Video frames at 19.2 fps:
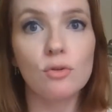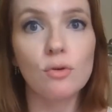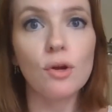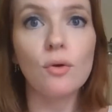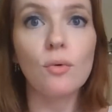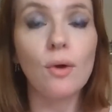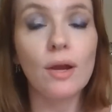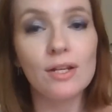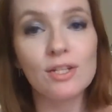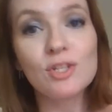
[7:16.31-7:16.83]
You
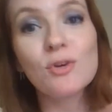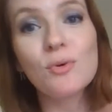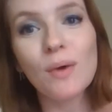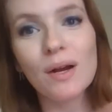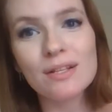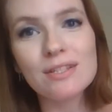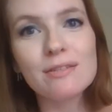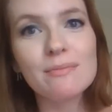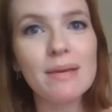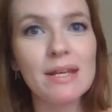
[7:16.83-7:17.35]
are going to
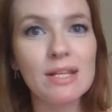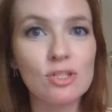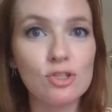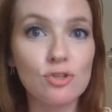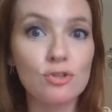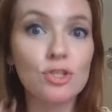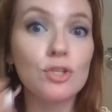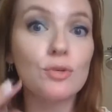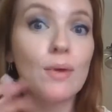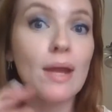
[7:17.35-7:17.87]
want to make
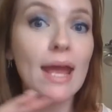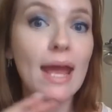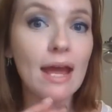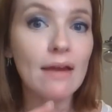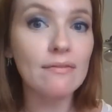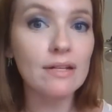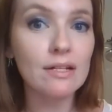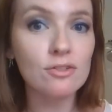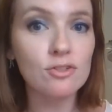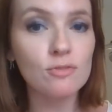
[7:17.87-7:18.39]
sure that you
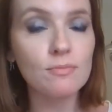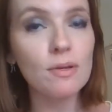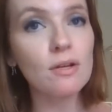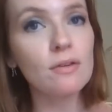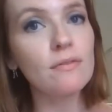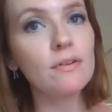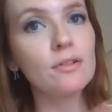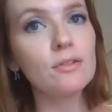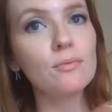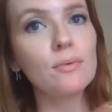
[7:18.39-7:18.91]
have an extra
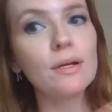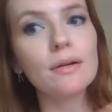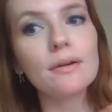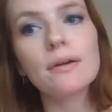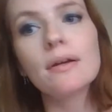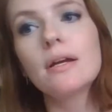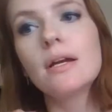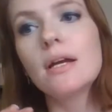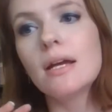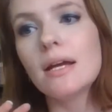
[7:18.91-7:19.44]
pair of
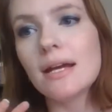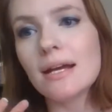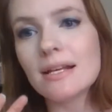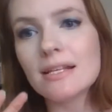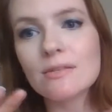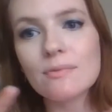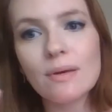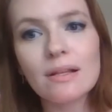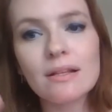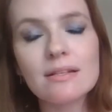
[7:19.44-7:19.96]
underwear
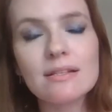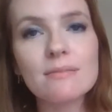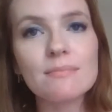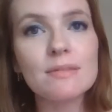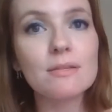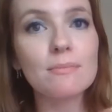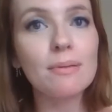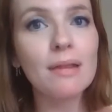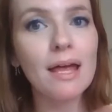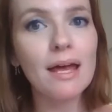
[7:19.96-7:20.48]
as well as
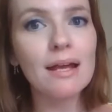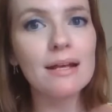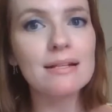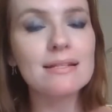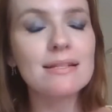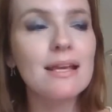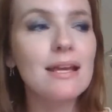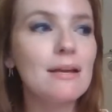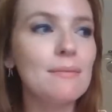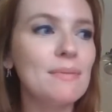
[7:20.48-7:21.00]
some
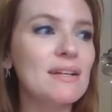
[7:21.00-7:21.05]
supplies,